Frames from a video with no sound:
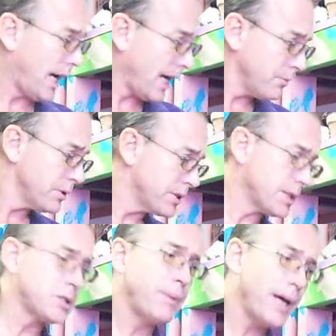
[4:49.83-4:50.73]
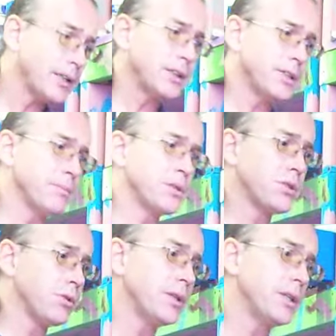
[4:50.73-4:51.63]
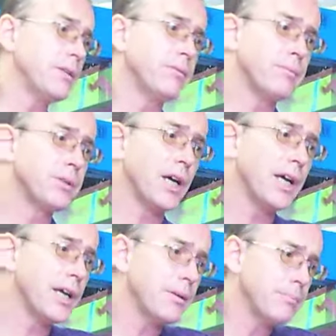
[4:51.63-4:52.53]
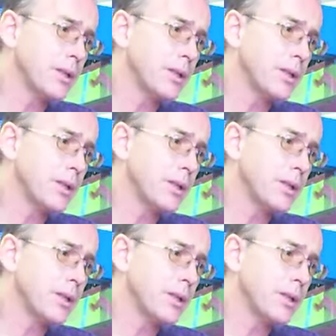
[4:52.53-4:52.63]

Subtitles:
I would suspect that the majority of them die